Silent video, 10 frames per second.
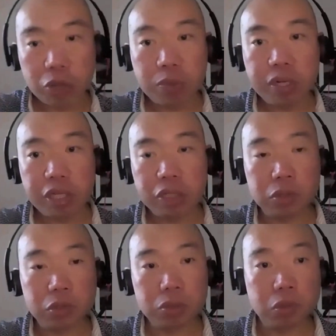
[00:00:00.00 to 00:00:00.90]
you need to
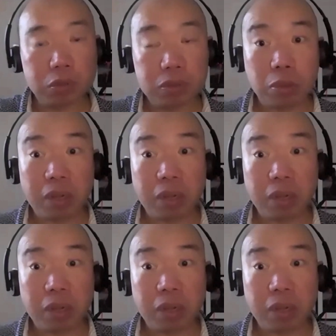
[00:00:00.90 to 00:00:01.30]
do to lose the